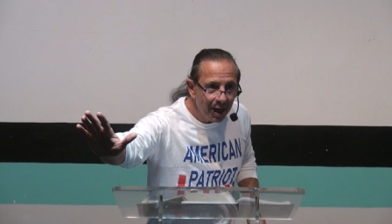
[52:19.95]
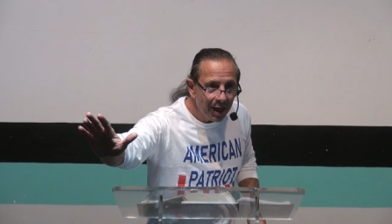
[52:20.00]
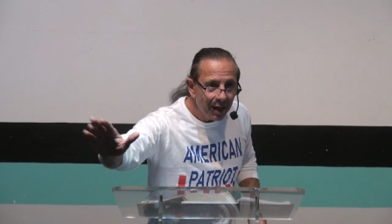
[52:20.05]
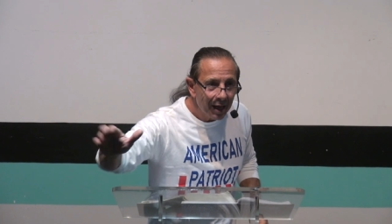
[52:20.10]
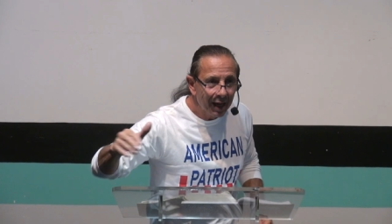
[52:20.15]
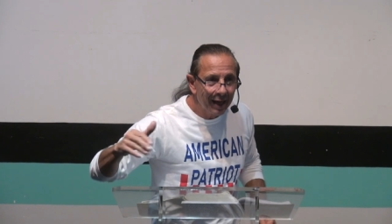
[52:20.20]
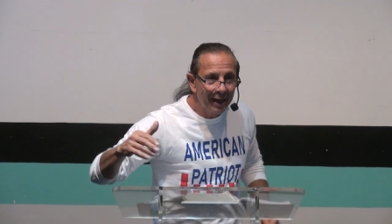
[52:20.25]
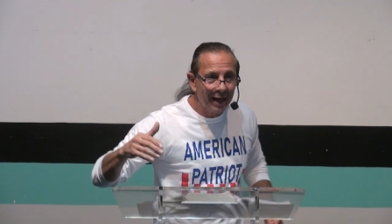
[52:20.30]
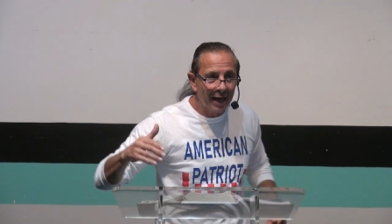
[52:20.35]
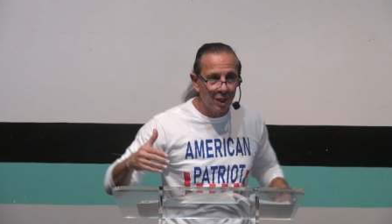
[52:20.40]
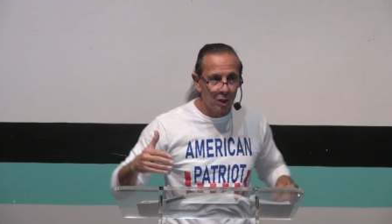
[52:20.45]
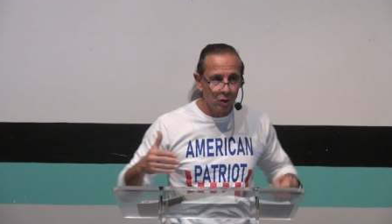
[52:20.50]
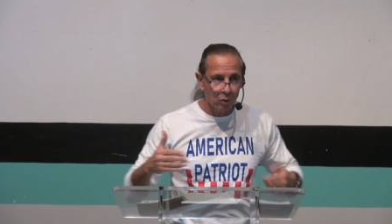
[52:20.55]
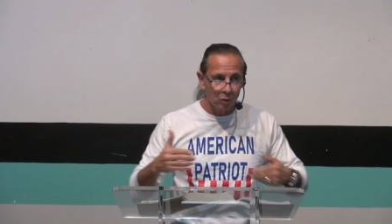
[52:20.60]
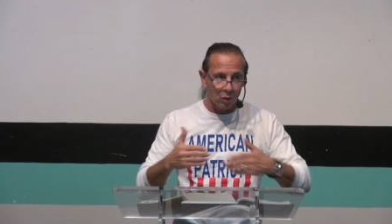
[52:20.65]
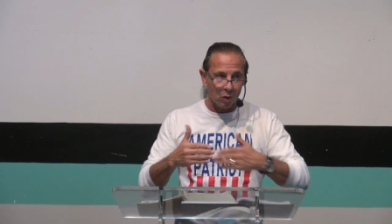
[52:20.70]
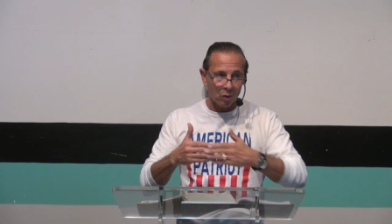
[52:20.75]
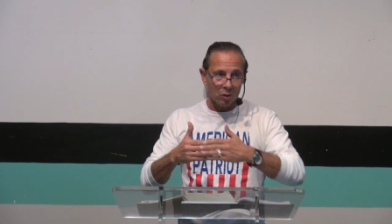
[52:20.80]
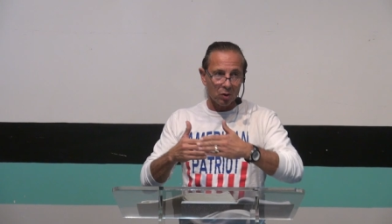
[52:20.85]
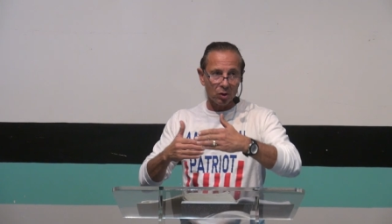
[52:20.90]
Again, you'll
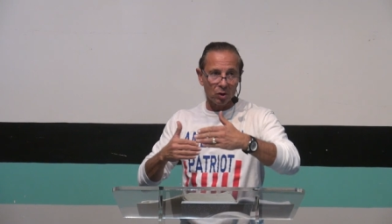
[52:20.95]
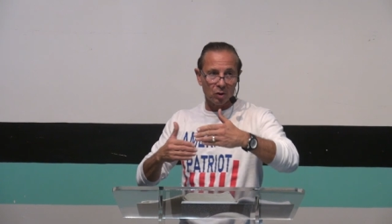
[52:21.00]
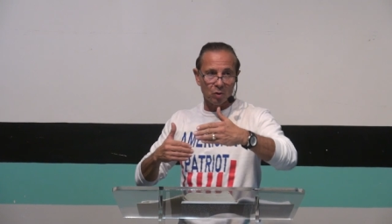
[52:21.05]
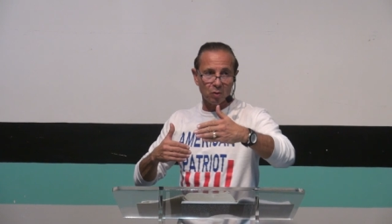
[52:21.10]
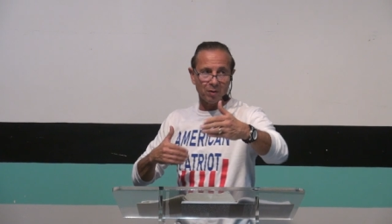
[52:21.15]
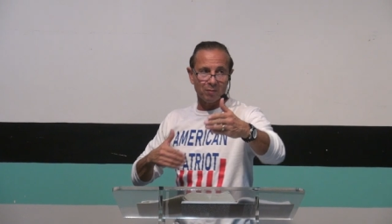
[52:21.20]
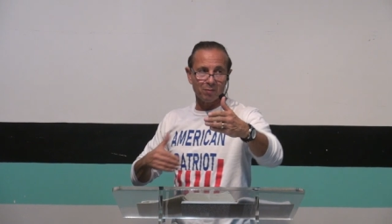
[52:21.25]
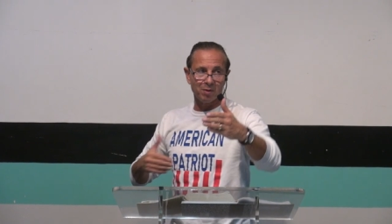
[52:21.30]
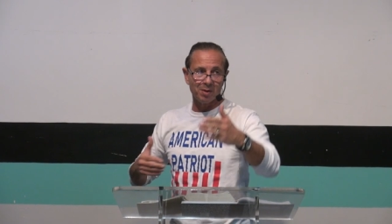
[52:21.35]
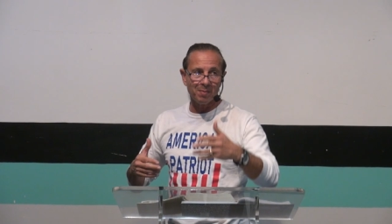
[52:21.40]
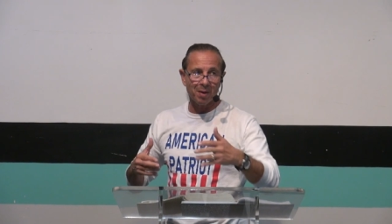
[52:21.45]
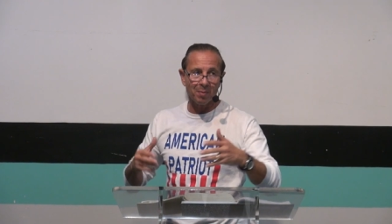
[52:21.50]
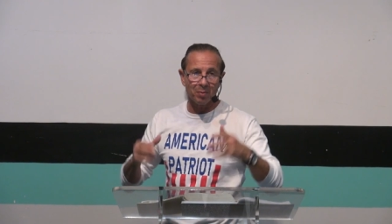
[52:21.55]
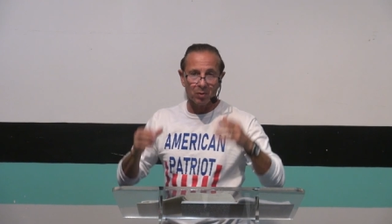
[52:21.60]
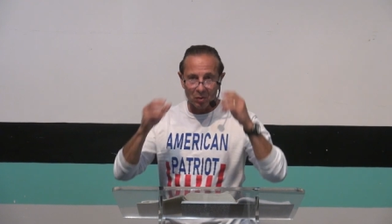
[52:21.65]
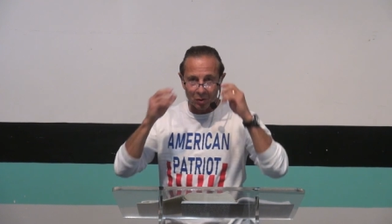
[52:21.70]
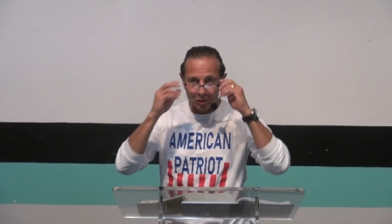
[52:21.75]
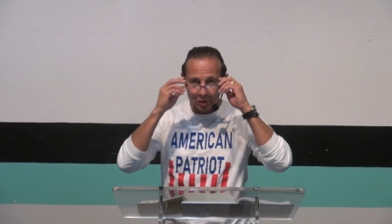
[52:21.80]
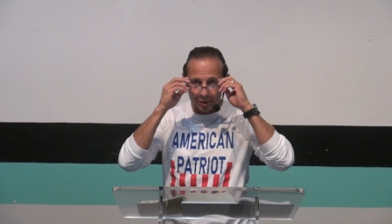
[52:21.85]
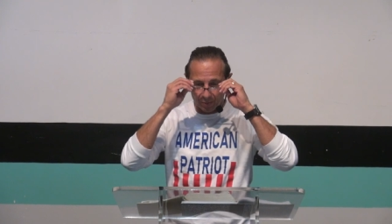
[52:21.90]
know this drip. Remember,
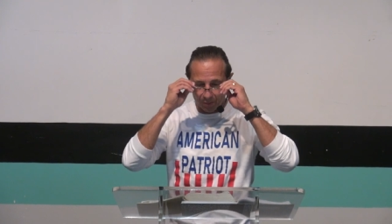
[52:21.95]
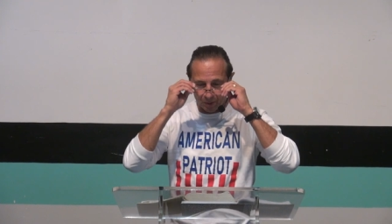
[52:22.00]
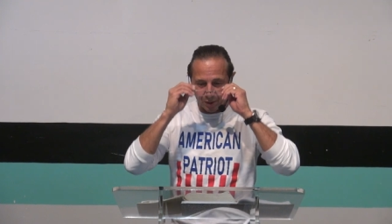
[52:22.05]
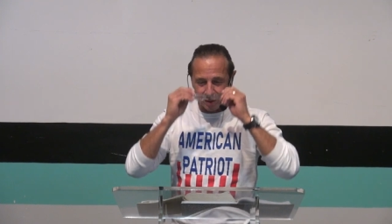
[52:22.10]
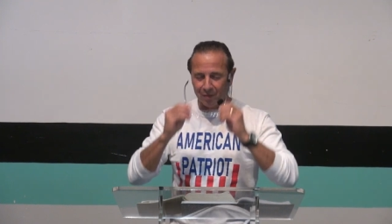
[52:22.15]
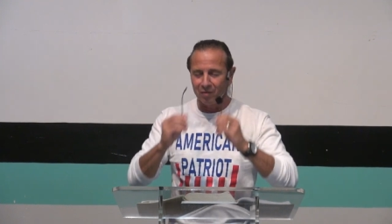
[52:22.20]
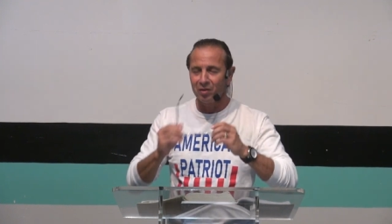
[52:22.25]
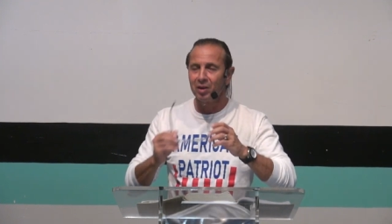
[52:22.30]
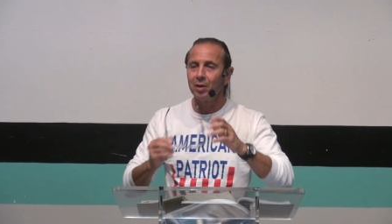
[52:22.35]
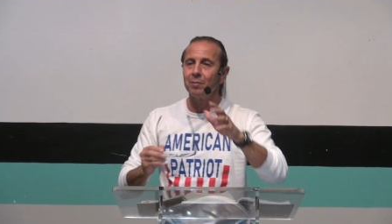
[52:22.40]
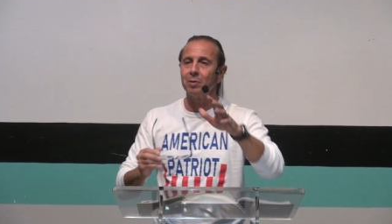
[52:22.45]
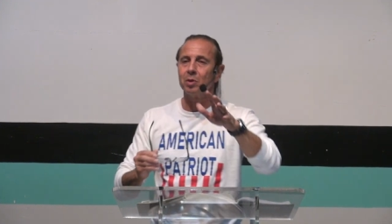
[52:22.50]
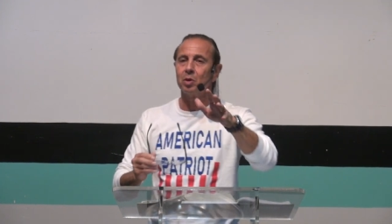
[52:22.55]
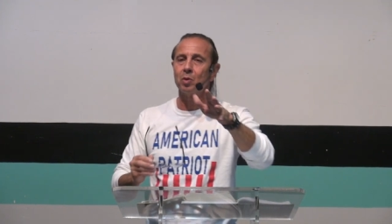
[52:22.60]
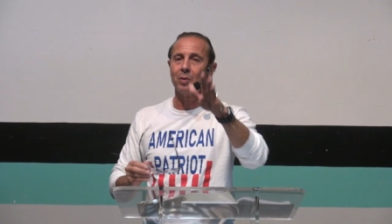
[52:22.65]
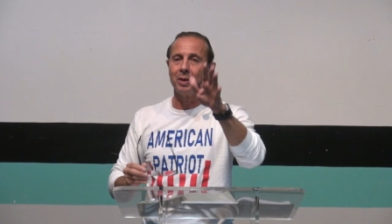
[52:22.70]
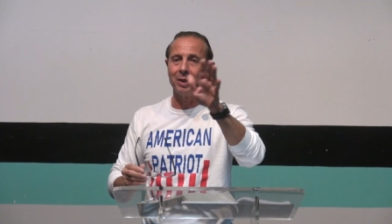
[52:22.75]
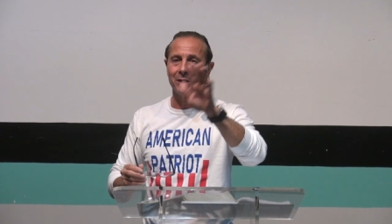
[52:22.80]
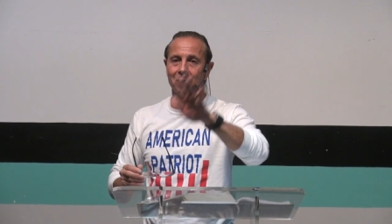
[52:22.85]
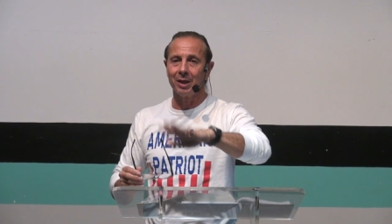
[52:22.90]
there's a, a difference
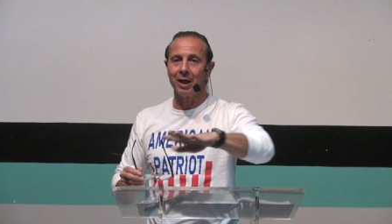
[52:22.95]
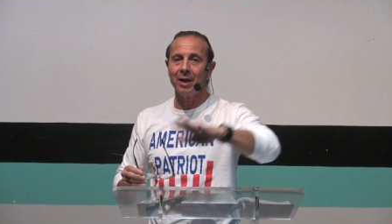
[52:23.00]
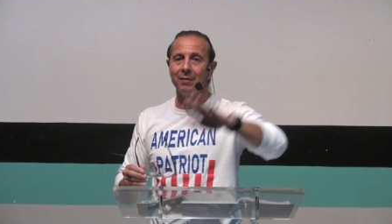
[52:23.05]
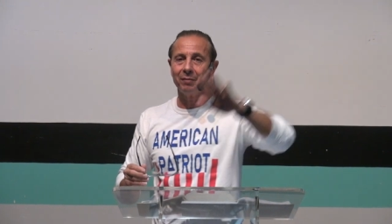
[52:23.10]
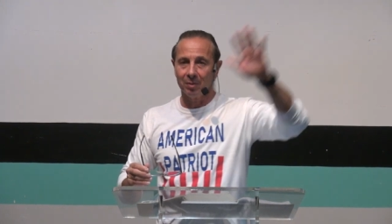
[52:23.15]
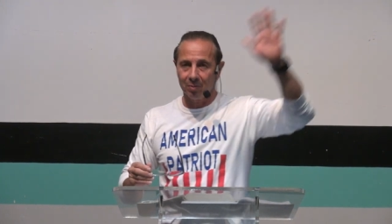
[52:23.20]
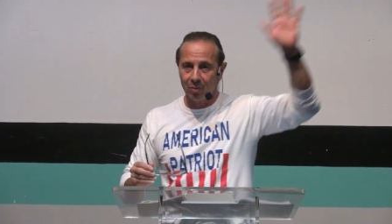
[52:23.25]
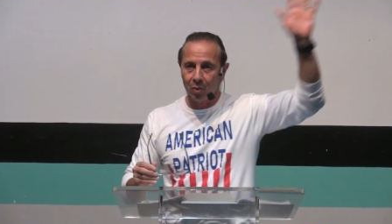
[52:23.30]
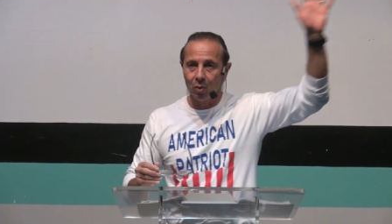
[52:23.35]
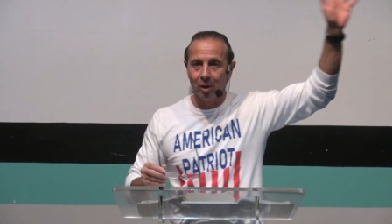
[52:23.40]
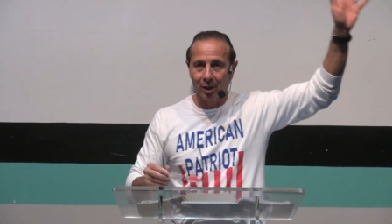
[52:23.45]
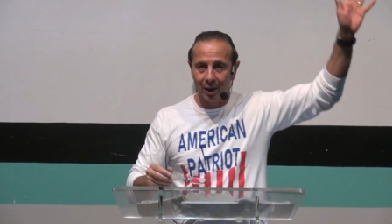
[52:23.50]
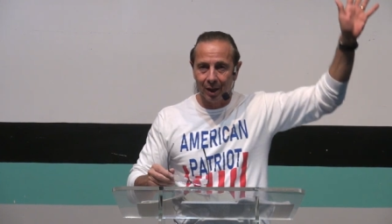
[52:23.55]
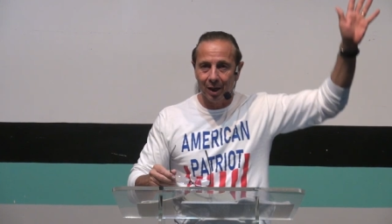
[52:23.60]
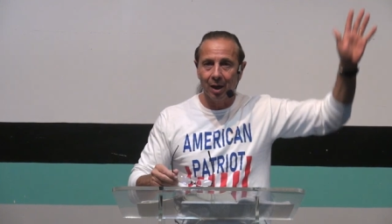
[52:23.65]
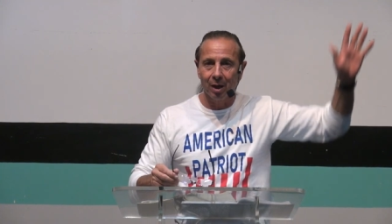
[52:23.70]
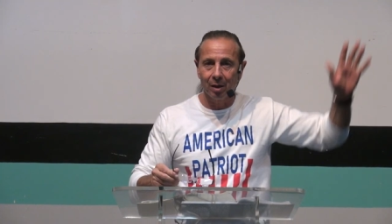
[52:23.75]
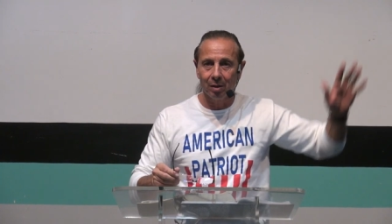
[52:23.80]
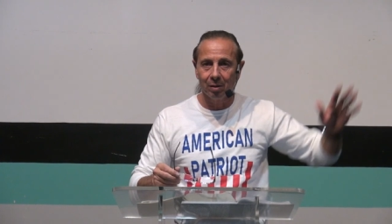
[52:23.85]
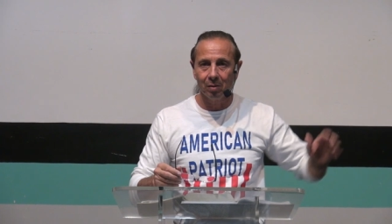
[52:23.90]
between saved and born
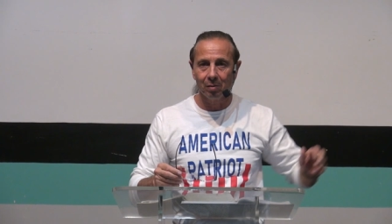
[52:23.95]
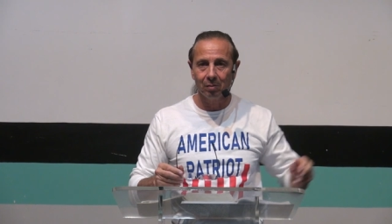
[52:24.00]
again.